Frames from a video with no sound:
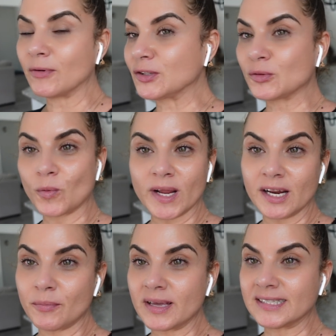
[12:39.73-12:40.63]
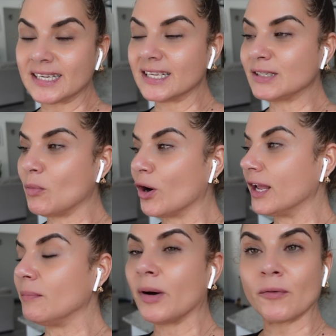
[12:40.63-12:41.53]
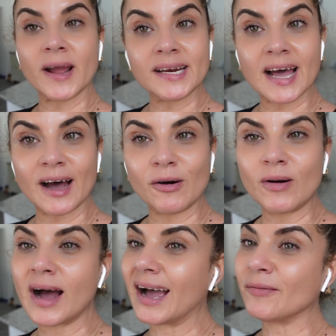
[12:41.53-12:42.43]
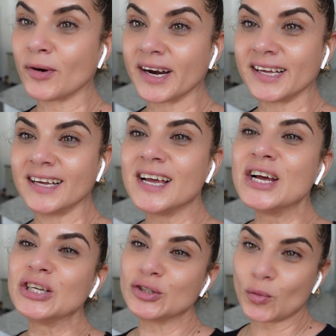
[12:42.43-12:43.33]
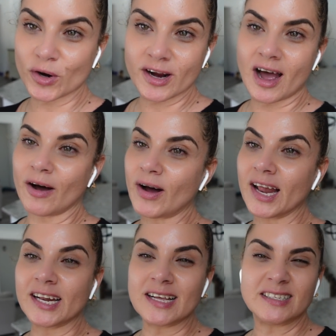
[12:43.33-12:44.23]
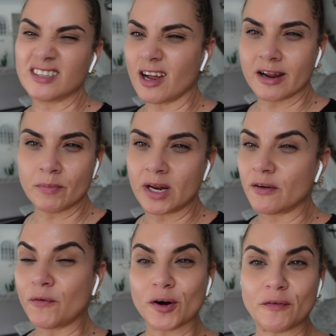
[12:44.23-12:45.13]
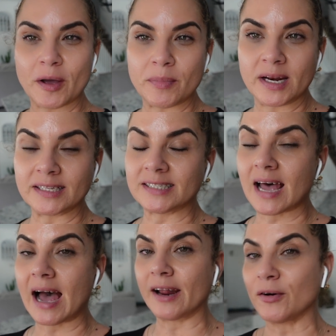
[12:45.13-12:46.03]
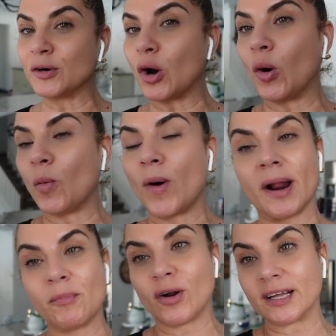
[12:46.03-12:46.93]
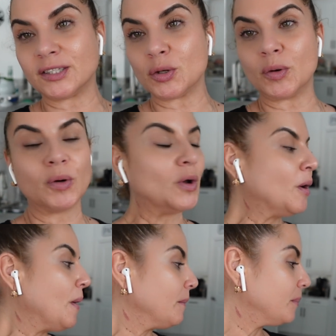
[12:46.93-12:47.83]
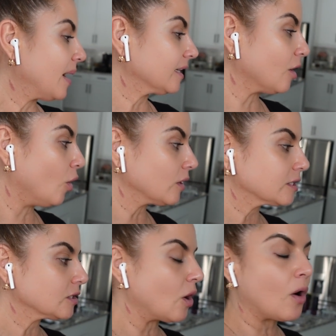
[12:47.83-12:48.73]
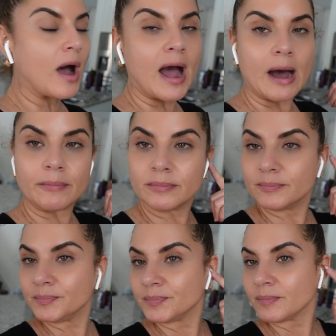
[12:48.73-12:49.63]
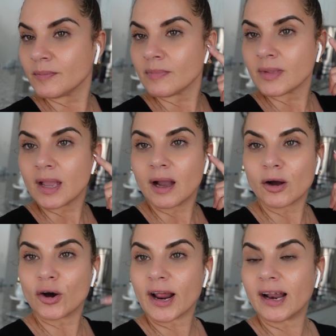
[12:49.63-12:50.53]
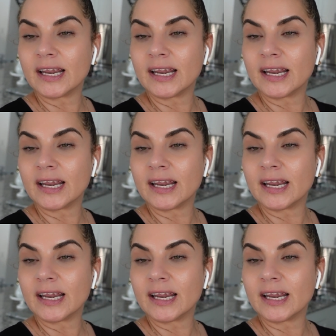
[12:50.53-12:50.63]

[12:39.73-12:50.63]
was really busy this morning, but right now I'm ready to work out at least 30 minutes, 45 minutes. I don't know what I'm gonna do, but also I'm gonna